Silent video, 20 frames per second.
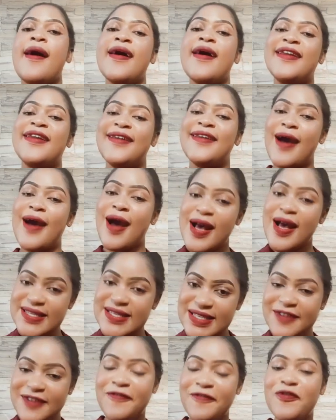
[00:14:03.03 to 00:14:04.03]
and
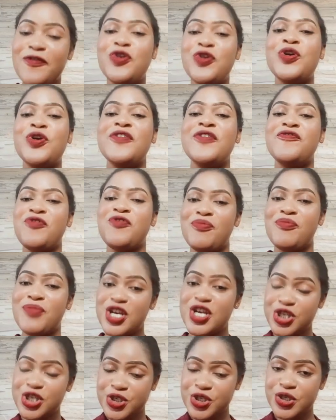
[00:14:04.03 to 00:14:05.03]
asked for your
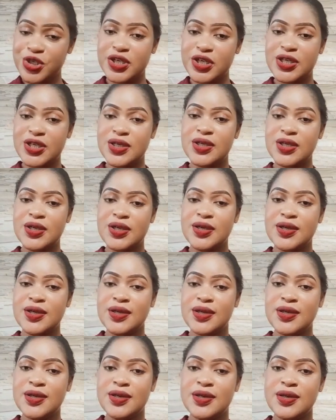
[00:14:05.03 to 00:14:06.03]
information.
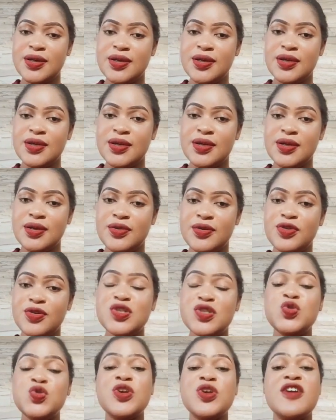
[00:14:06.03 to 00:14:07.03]

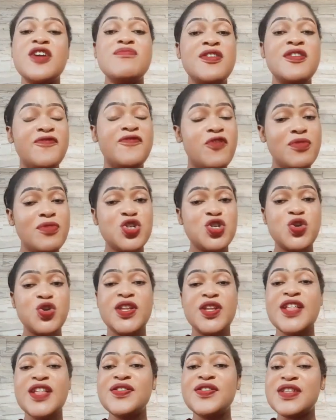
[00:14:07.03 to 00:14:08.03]
Those who gave me
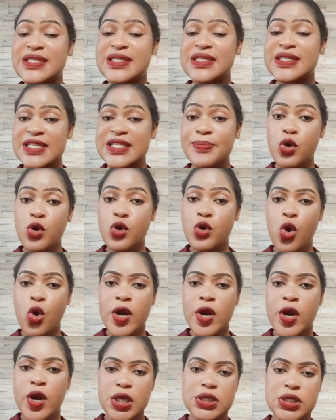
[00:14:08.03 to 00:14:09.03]
information without the zip
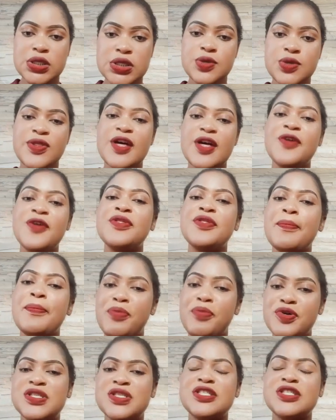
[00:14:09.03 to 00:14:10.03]
code, without the
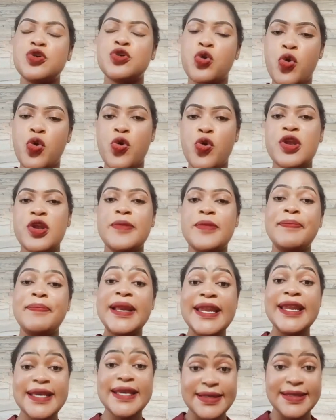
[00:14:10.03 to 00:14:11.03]
post code,
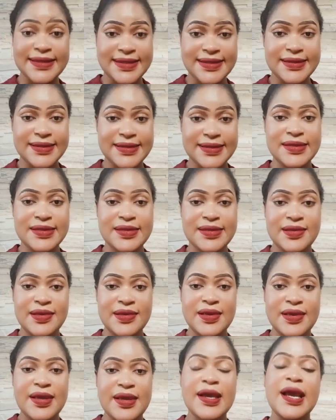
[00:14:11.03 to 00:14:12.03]
please
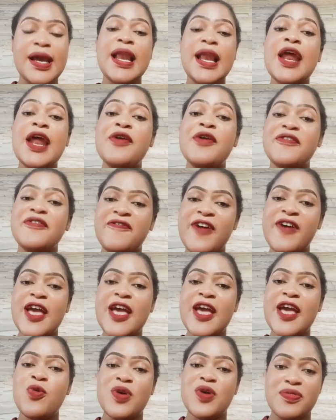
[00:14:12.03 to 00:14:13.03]

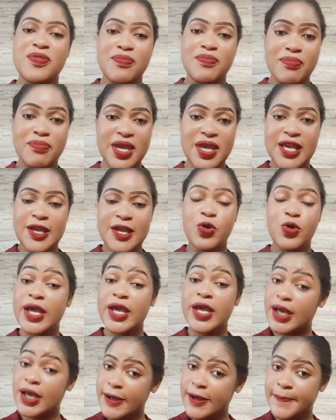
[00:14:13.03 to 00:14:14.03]
clarify with me,
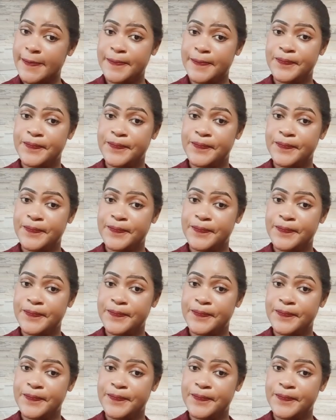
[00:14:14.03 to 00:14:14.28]
okay?